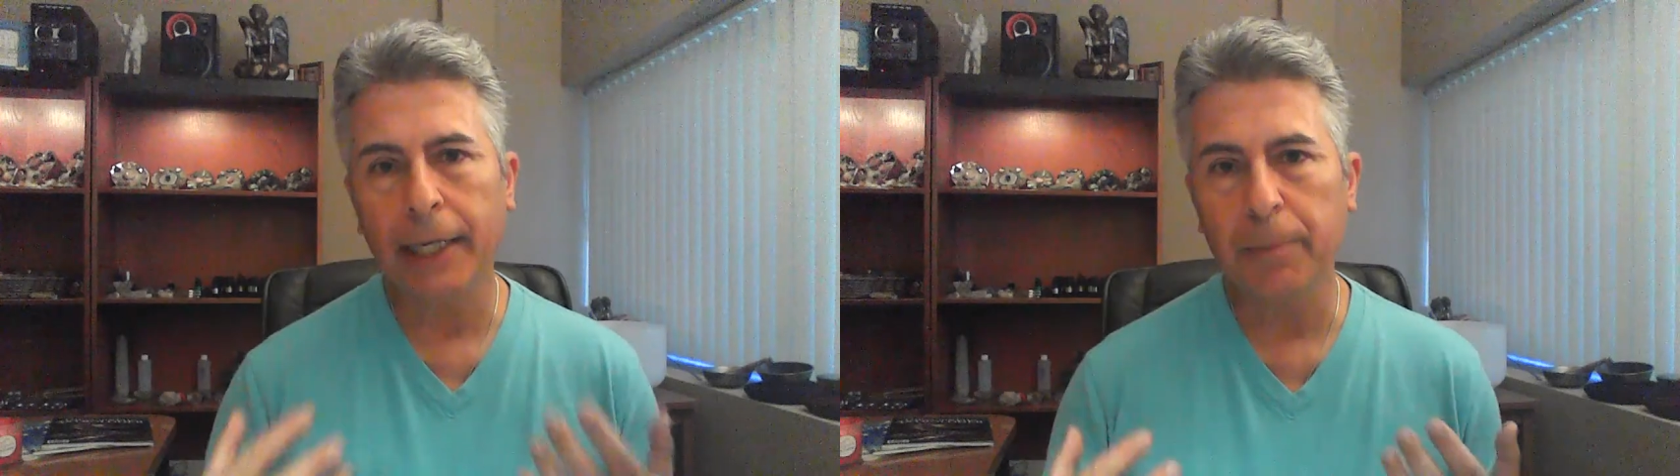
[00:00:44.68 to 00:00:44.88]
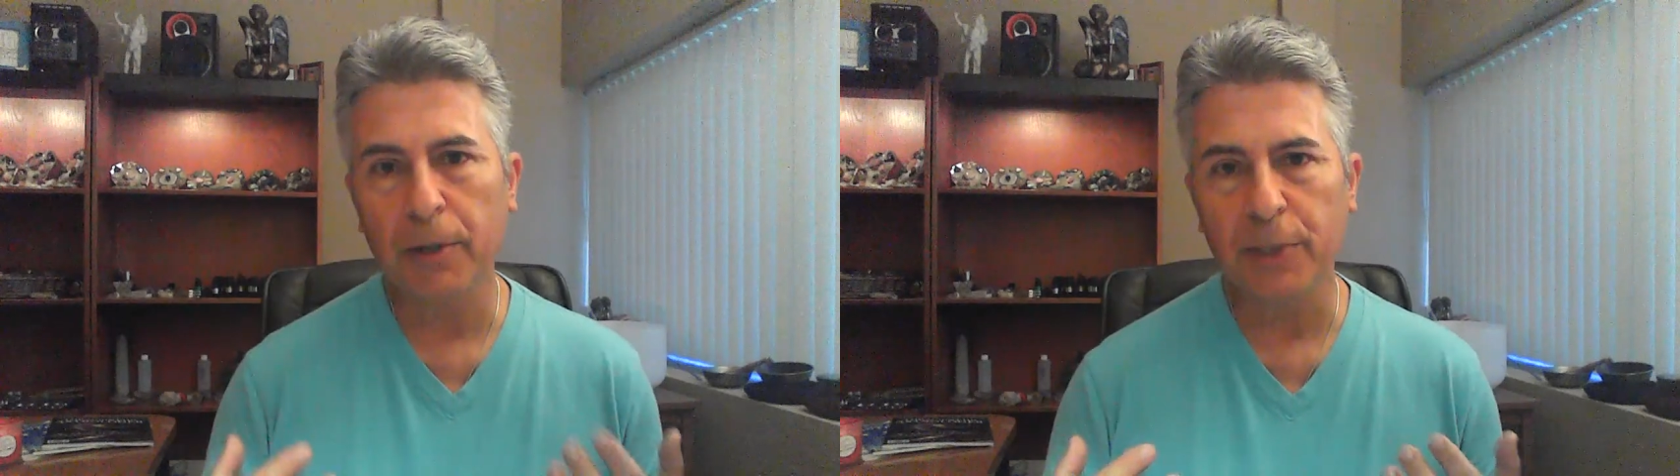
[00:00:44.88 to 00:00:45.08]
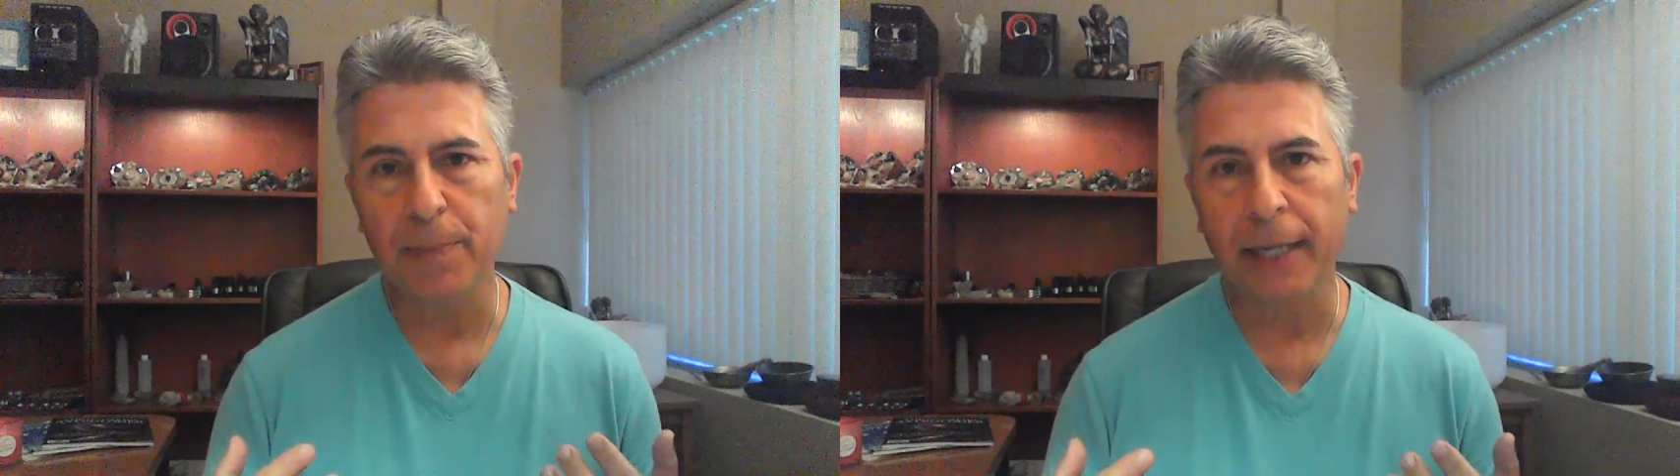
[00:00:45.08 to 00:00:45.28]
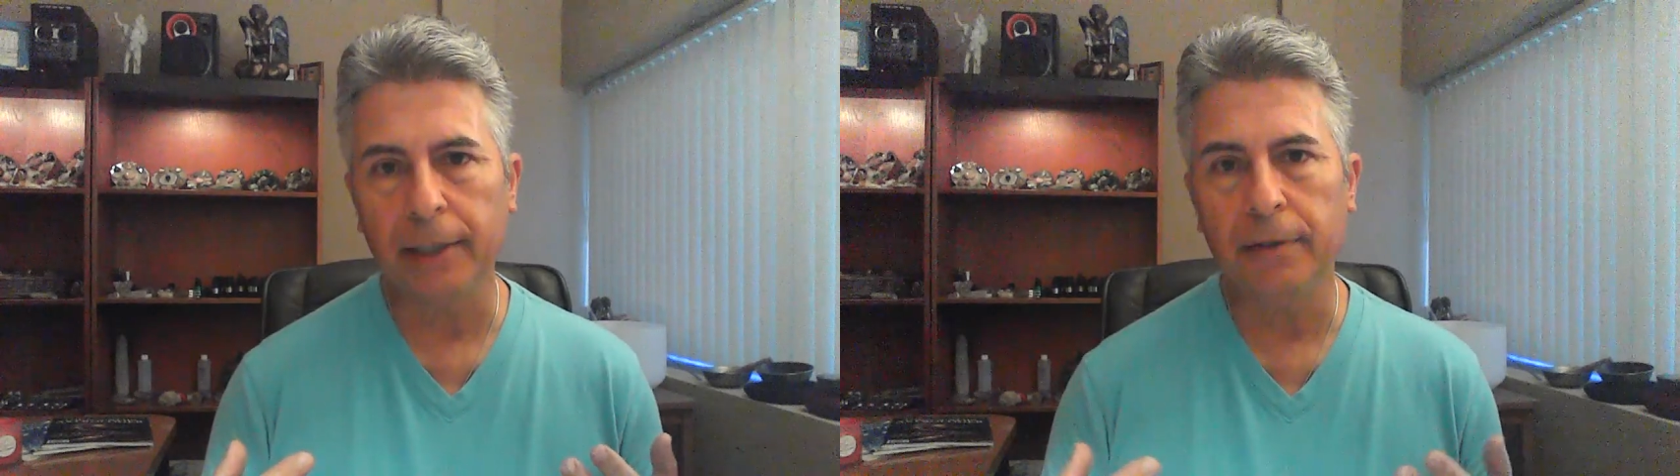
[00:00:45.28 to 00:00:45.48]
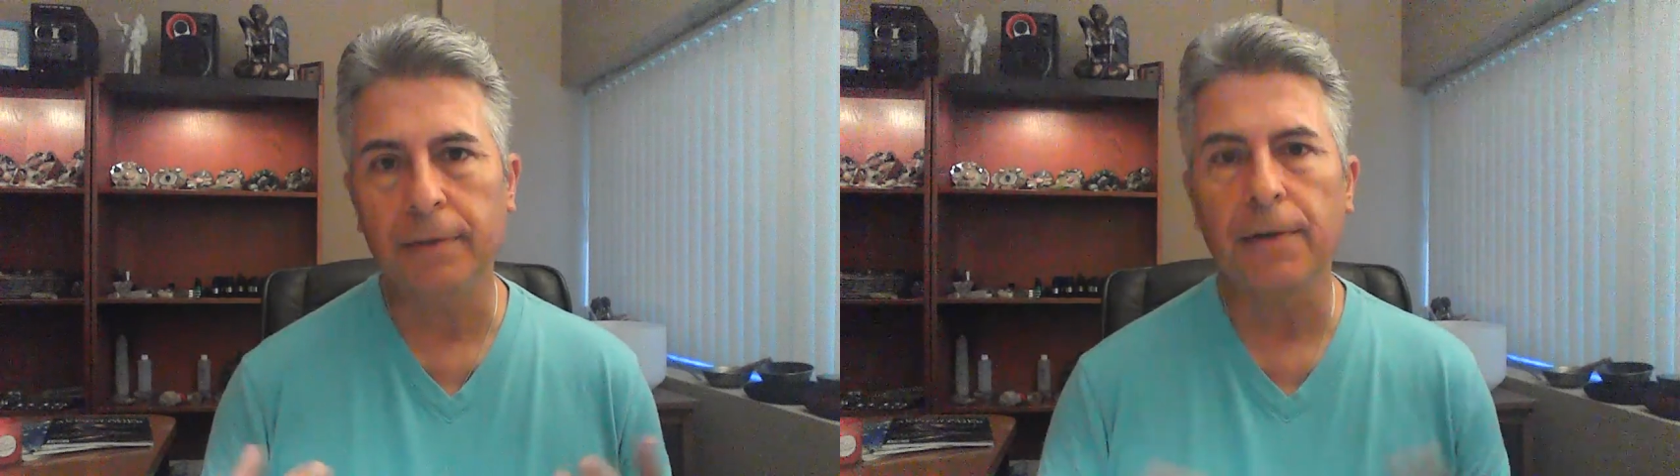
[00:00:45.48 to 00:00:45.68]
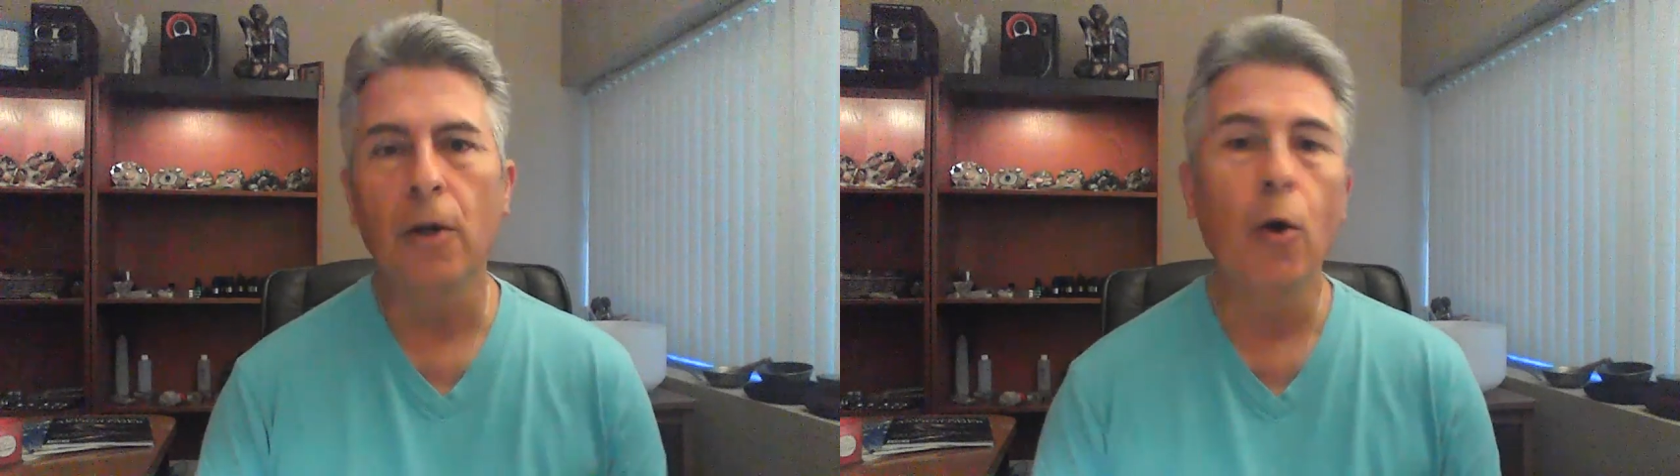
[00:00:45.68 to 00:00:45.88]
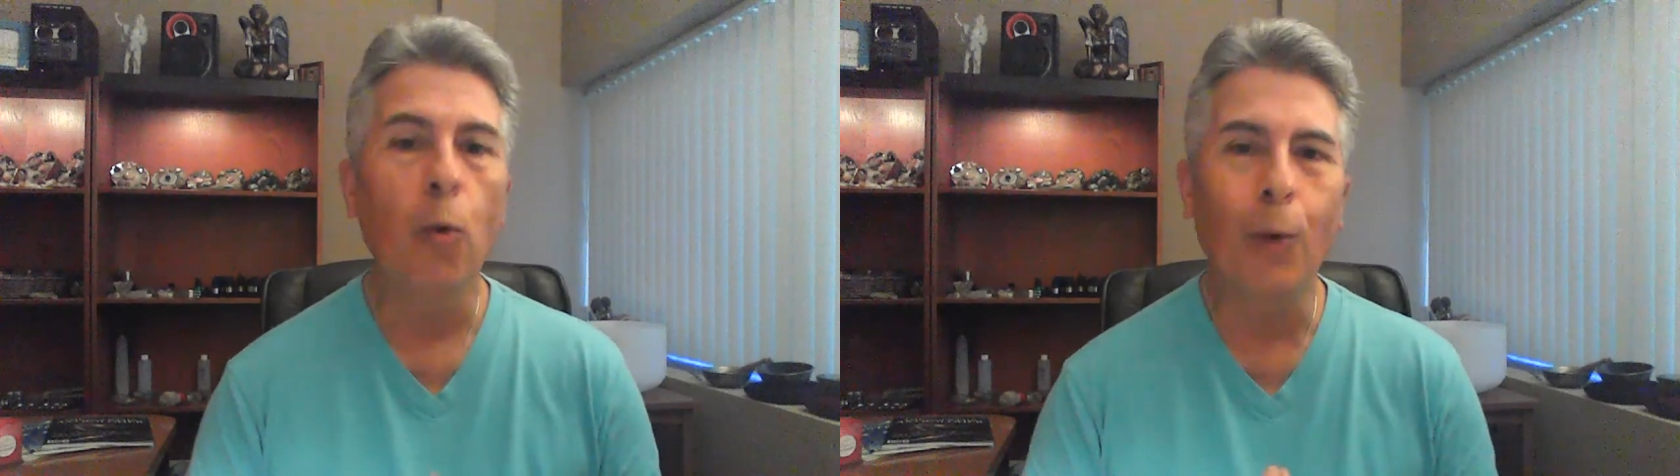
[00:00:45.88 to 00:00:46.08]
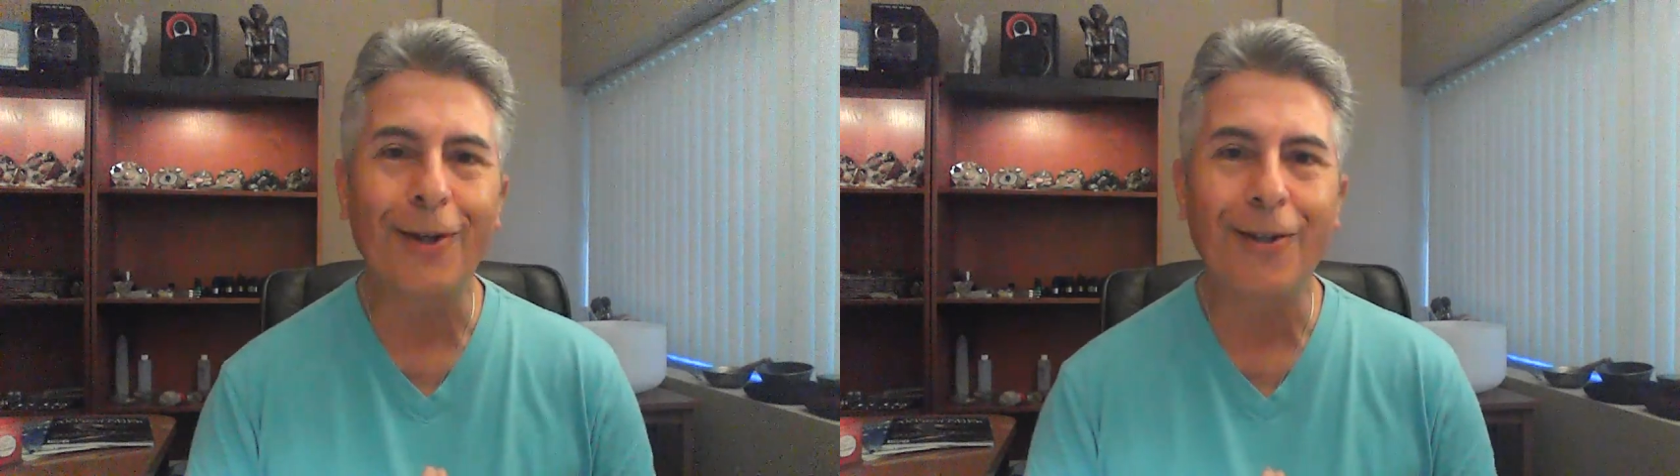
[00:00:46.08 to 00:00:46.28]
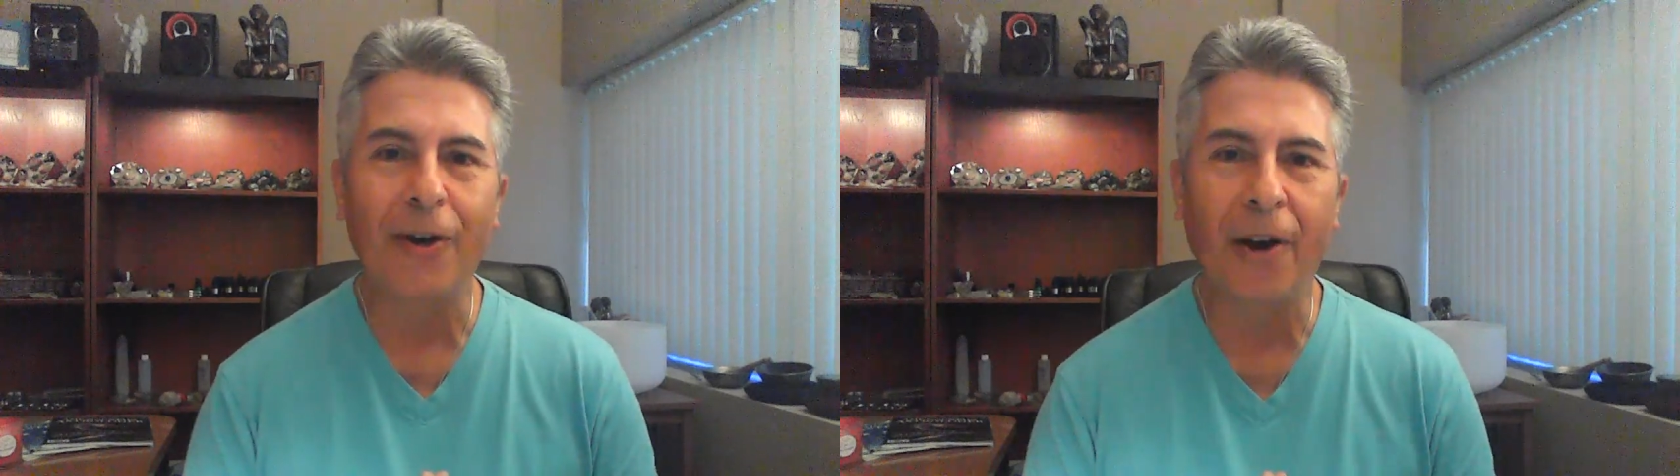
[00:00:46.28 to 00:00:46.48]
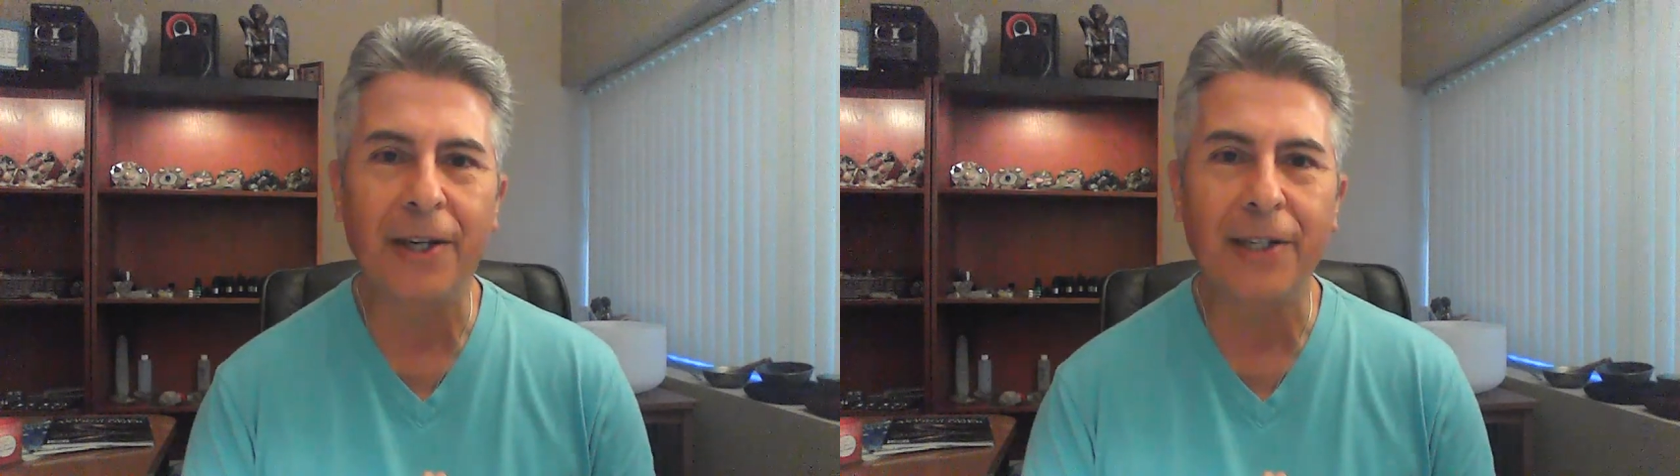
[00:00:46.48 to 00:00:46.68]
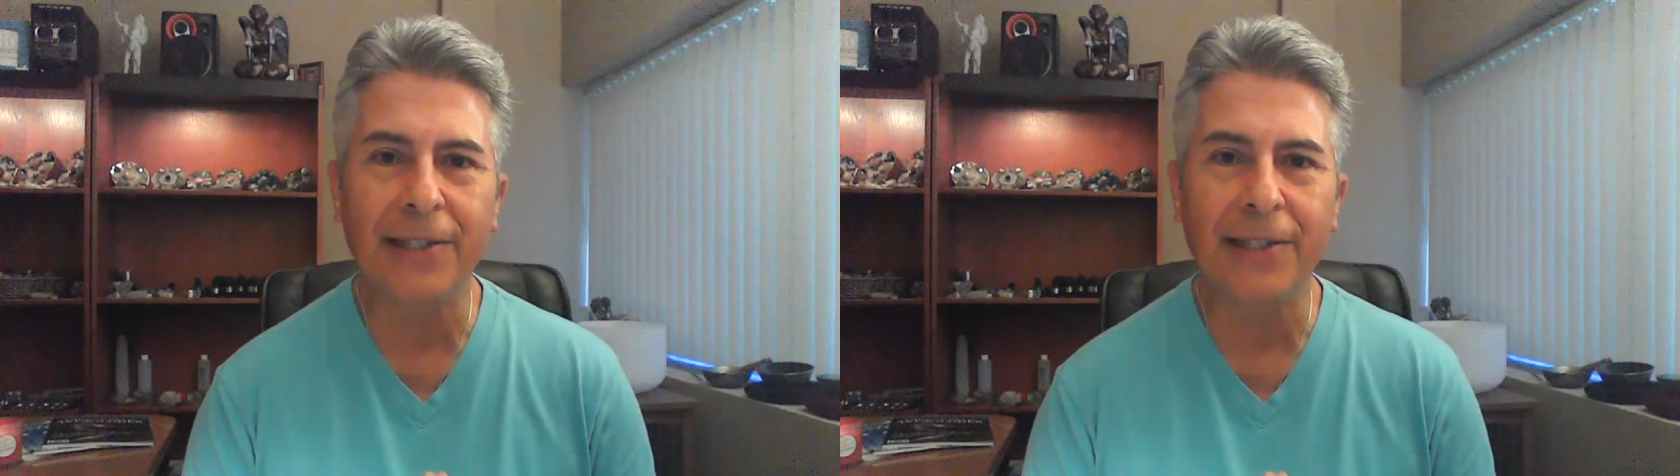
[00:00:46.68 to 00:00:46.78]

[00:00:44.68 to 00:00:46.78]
perspective, one of the hardest